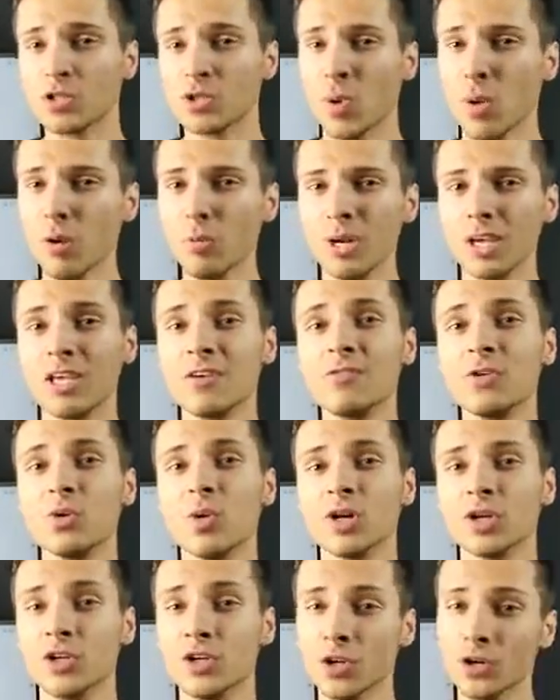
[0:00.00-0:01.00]
So I want to give
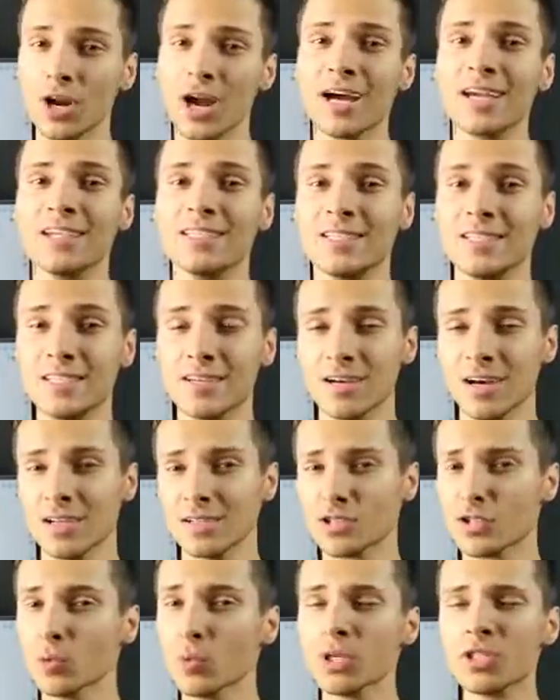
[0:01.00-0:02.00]
you a good idea
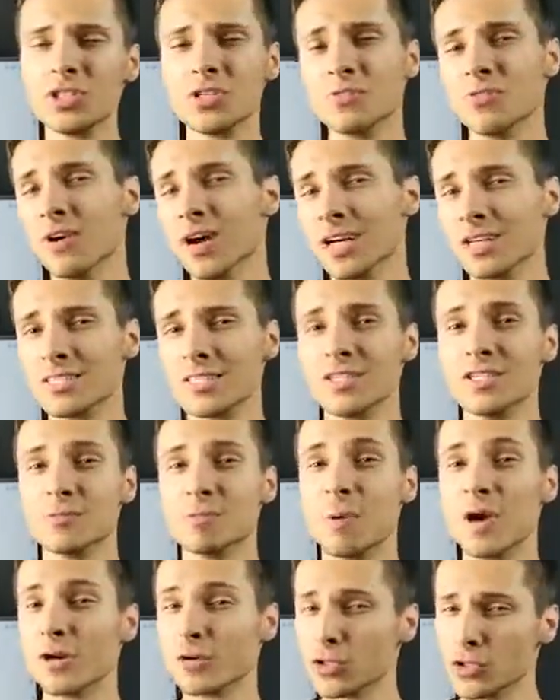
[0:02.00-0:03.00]
as to which device is
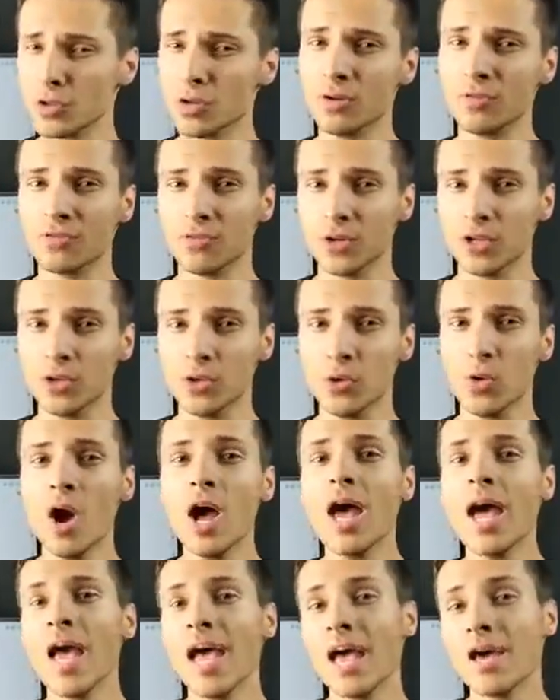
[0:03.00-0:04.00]
better suited for
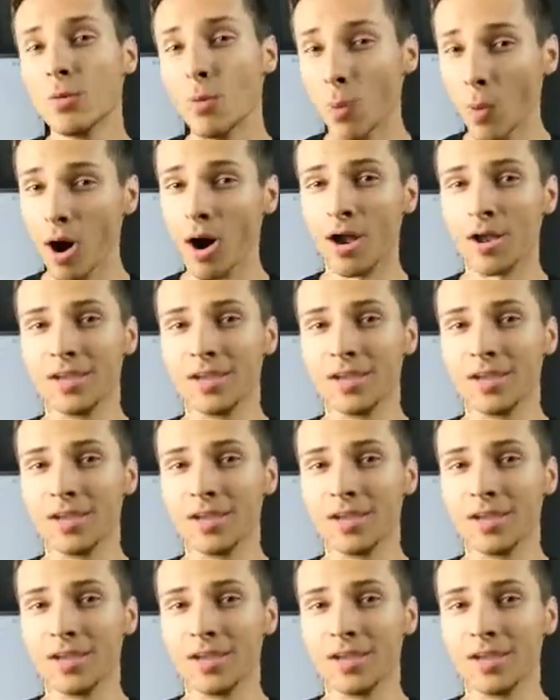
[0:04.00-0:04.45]
you and why.